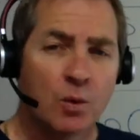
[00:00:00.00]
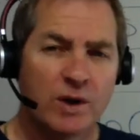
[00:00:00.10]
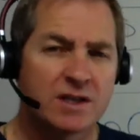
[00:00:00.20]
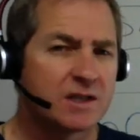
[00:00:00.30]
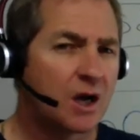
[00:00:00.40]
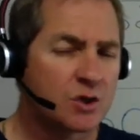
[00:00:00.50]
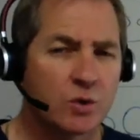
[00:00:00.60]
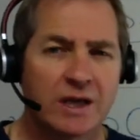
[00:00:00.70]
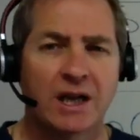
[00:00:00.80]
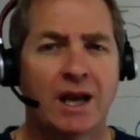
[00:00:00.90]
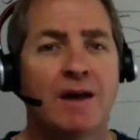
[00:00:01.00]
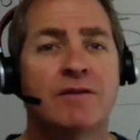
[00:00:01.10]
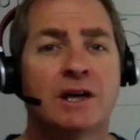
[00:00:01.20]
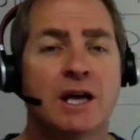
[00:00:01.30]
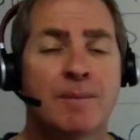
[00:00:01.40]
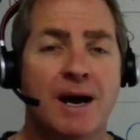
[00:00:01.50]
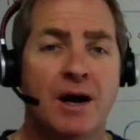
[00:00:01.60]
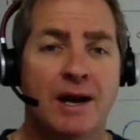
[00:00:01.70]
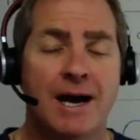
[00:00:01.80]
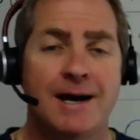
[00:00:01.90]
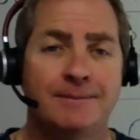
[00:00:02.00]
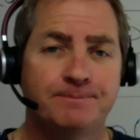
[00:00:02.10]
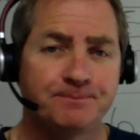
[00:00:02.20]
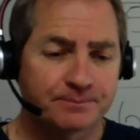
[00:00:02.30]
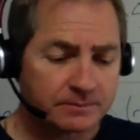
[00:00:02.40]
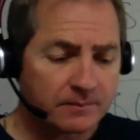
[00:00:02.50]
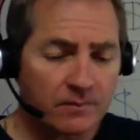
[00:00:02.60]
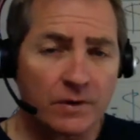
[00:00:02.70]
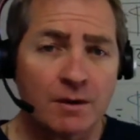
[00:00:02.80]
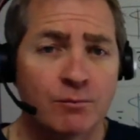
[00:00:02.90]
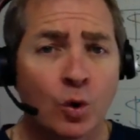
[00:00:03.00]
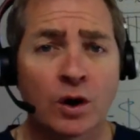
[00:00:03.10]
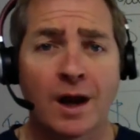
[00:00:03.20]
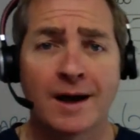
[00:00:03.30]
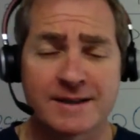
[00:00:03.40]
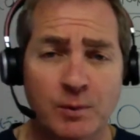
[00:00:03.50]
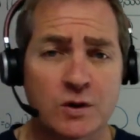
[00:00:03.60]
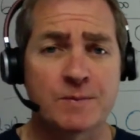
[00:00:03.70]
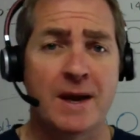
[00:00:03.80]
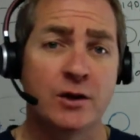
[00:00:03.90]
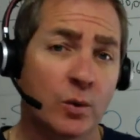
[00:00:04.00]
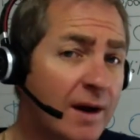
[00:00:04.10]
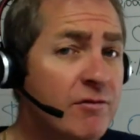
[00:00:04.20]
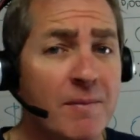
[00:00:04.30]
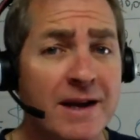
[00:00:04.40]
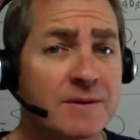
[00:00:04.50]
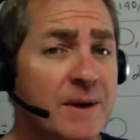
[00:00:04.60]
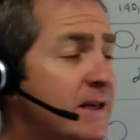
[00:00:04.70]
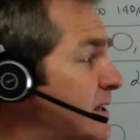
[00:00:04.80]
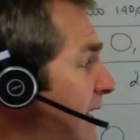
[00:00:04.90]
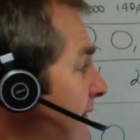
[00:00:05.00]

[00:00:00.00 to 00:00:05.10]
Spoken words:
We can start talking cleverly about more clients, more spend, or whatever it may be to